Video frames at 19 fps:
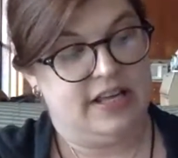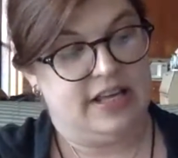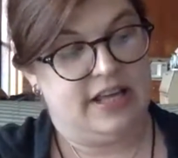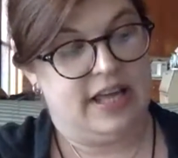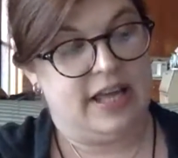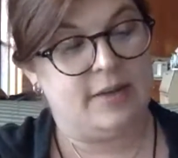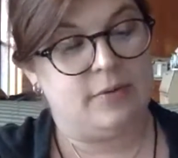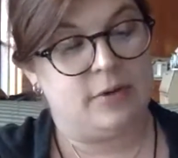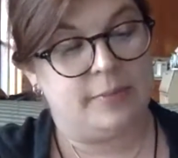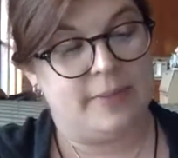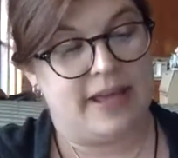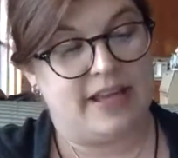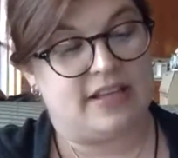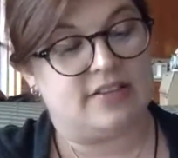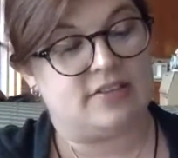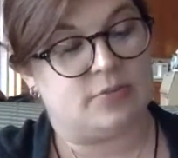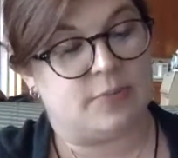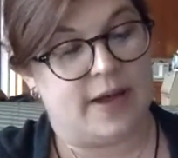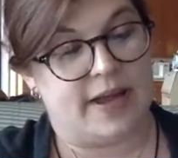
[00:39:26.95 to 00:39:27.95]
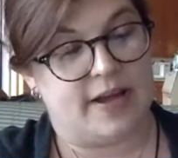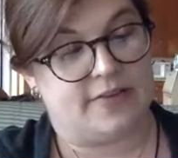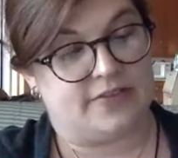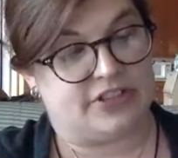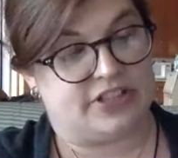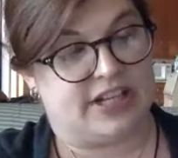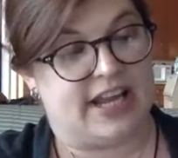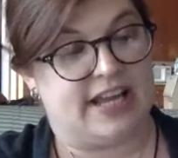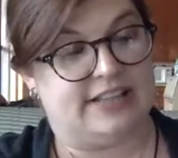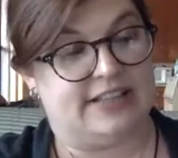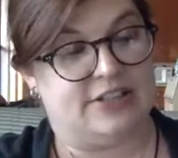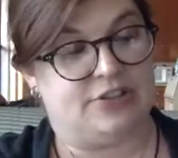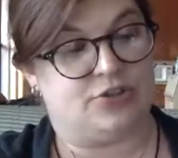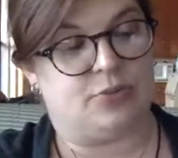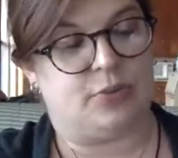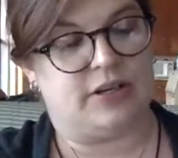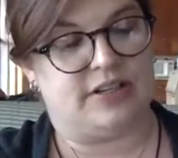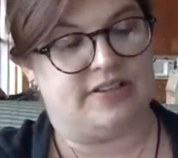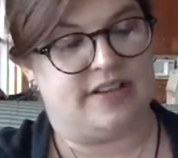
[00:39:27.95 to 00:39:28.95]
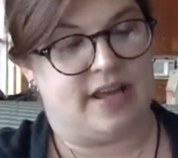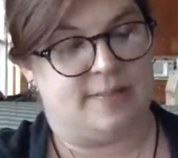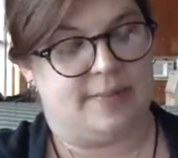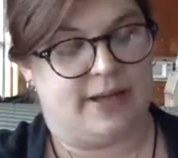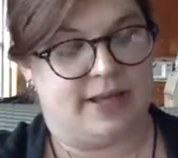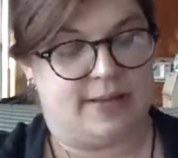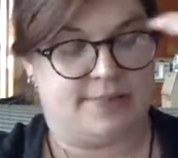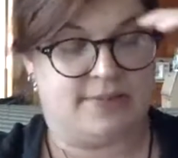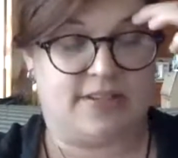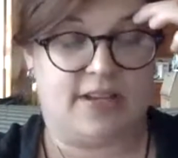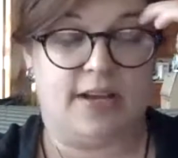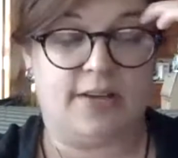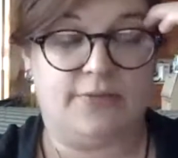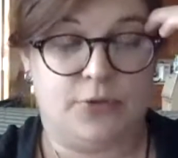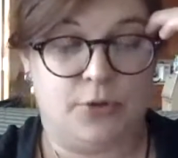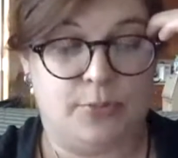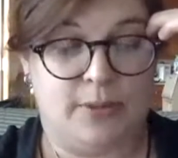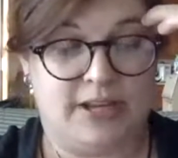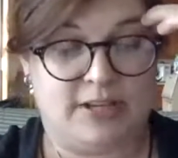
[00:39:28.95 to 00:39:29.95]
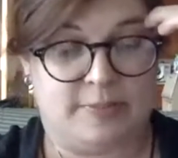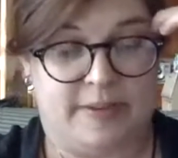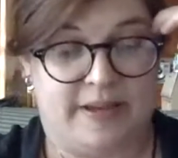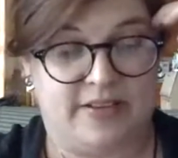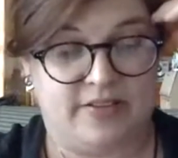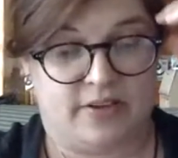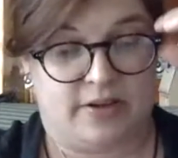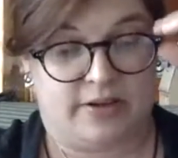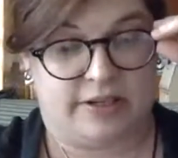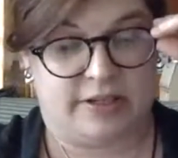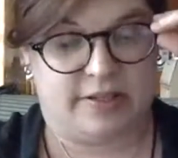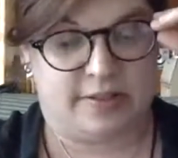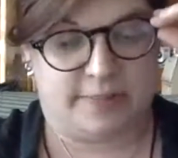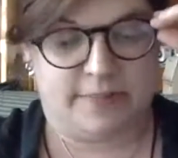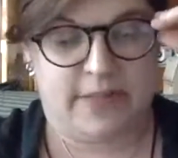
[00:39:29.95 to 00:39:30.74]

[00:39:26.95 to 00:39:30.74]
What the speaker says: He will make his way over to Kellynch one day by himself, you may depend on it.